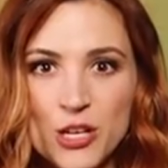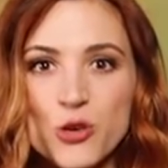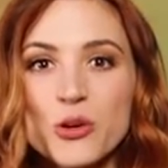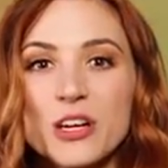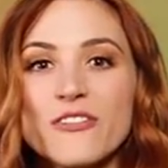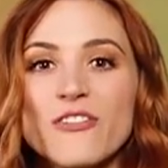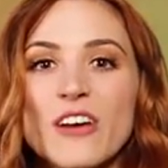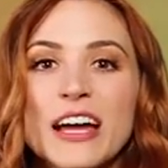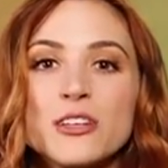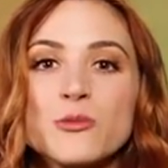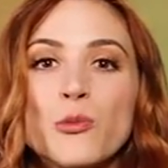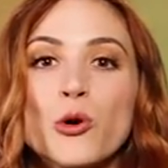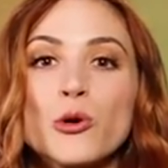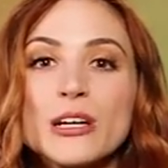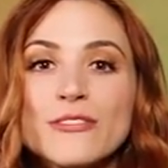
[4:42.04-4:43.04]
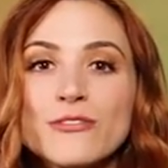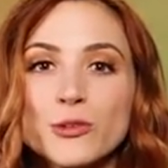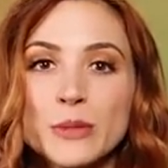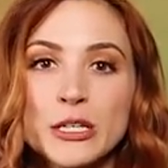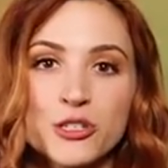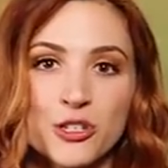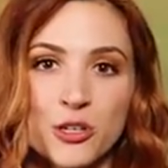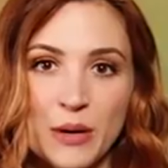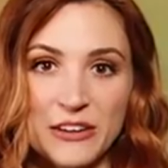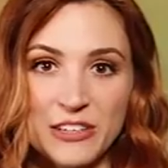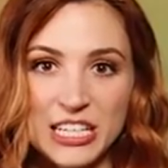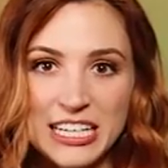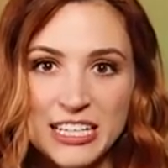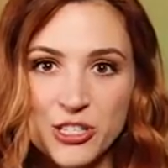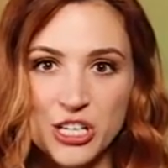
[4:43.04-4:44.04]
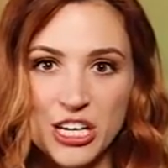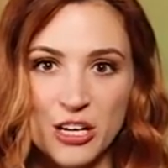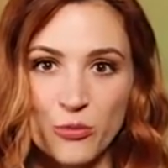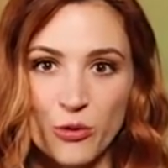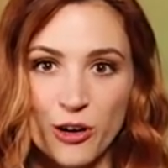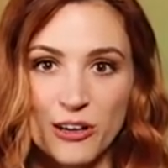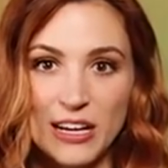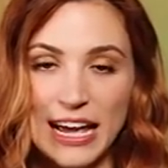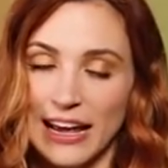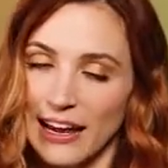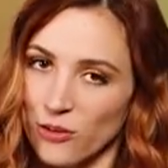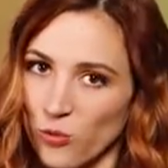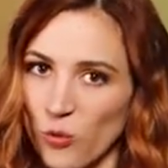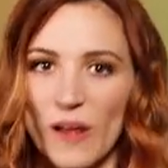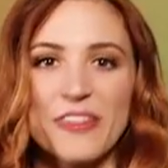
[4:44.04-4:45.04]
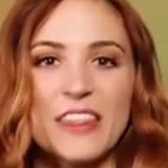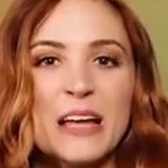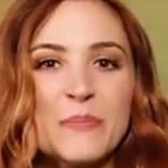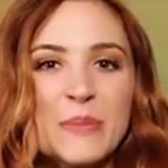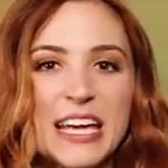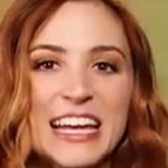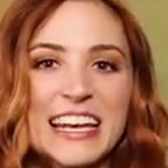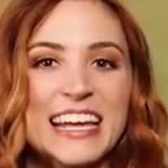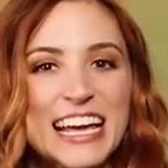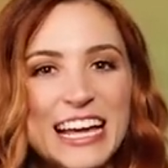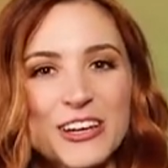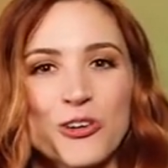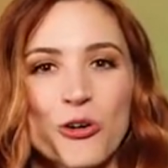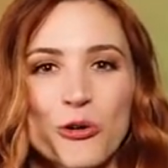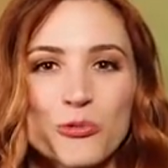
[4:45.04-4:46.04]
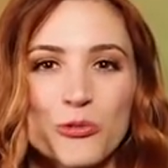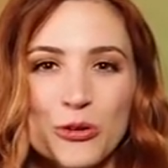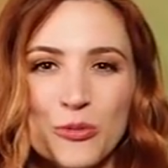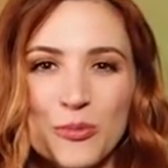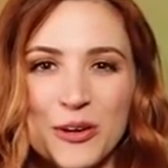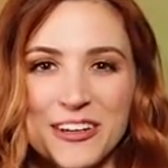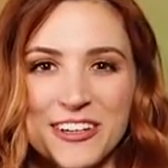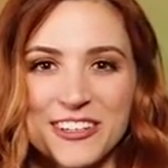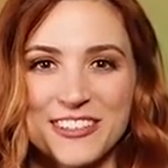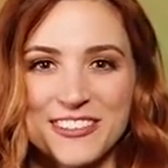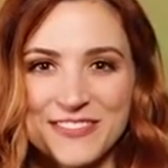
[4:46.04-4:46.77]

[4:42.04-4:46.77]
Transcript: You can find more information about each keyword and what they mean in your rulebook.